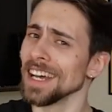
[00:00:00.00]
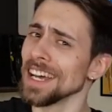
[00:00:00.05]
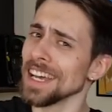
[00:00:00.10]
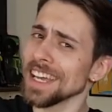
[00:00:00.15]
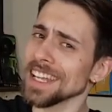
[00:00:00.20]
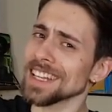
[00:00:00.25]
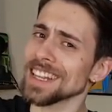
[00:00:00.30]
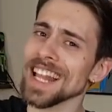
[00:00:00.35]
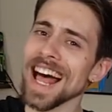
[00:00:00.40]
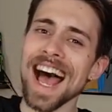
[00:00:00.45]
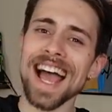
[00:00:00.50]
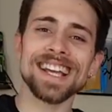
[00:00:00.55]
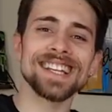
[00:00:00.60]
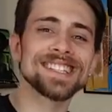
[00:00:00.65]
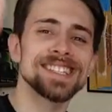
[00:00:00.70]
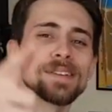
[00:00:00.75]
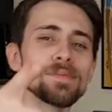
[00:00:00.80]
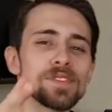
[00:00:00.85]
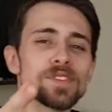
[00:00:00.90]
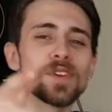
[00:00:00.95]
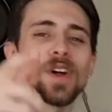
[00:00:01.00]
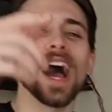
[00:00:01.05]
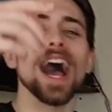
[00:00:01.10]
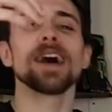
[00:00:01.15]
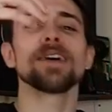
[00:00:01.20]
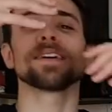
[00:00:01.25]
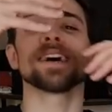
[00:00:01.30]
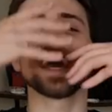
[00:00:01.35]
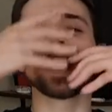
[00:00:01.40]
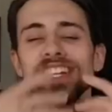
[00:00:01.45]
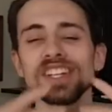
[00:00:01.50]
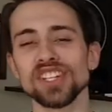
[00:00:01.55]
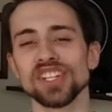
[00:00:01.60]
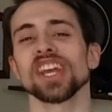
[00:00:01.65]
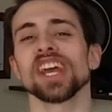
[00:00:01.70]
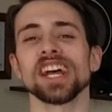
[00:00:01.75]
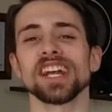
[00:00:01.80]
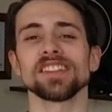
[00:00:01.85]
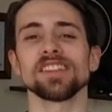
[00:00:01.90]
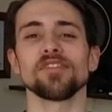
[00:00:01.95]
Hit like, subscribe and
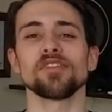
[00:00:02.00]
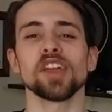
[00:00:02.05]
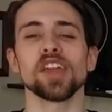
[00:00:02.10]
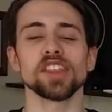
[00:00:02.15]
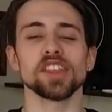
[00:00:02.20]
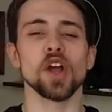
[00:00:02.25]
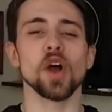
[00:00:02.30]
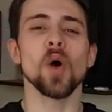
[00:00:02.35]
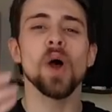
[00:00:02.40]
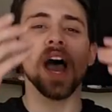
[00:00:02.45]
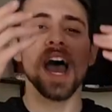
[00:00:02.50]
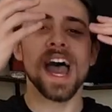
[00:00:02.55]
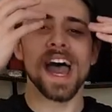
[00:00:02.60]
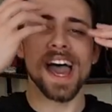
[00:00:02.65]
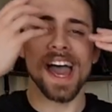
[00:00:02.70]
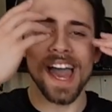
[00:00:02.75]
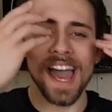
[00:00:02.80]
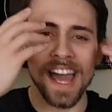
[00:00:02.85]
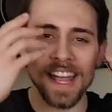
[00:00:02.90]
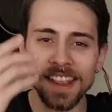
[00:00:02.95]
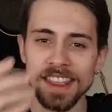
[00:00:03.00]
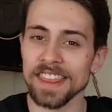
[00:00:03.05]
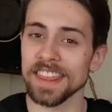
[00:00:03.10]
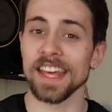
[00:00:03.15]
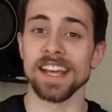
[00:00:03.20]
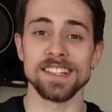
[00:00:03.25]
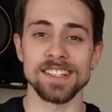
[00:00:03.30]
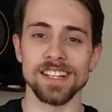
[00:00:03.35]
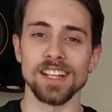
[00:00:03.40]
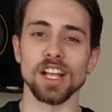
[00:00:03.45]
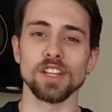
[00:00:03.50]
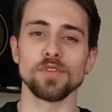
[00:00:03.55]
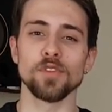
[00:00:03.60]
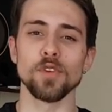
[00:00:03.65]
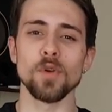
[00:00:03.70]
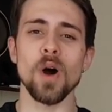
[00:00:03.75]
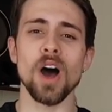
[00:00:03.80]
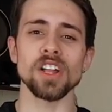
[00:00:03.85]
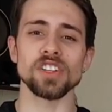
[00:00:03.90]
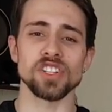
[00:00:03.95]
share the video, and thanks a lot
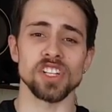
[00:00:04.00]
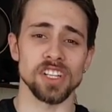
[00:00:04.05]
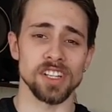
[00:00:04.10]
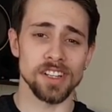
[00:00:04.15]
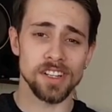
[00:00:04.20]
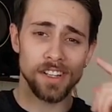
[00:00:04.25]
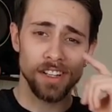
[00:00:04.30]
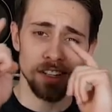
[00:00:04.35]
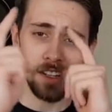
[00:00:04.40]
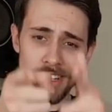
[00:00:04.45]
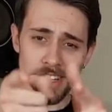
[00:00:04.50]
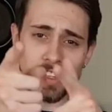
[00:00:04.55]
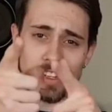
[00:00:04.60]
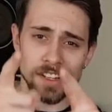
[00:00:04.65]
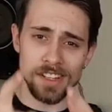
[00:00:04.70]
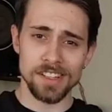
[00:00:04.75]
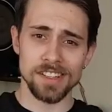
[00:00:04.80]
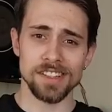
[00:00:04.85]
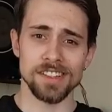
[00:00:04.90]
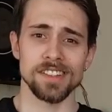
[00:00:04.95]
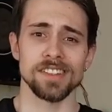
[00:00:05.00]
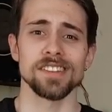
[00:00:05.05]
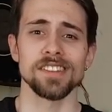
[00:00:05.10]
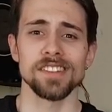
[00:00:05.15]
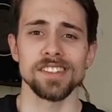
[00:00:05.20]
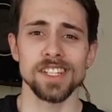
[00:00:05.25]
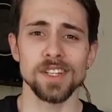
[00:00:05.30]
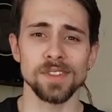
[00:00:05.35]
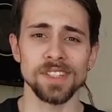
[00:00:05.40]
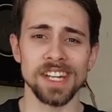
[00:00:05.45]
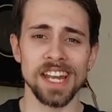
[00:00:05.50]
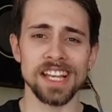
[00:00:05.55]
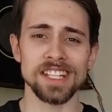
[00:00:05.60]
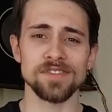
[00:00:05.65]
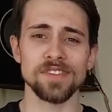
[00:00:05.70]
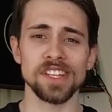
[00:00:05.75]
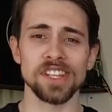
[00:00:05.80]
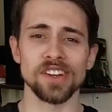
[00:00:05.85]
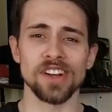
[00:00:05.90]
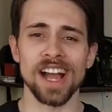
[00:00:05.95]
for watching. See you in the
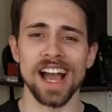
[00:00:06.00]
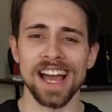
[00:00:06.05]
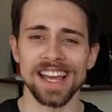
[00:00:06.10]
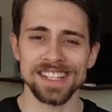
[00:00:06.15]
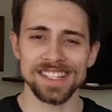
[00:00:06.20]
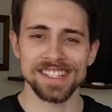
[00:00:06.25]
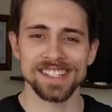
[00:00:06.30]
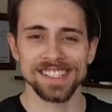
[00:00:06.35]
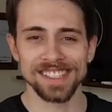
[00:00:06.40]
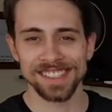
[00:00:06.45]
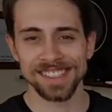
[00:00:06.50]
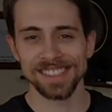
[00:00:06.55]
next video, guys.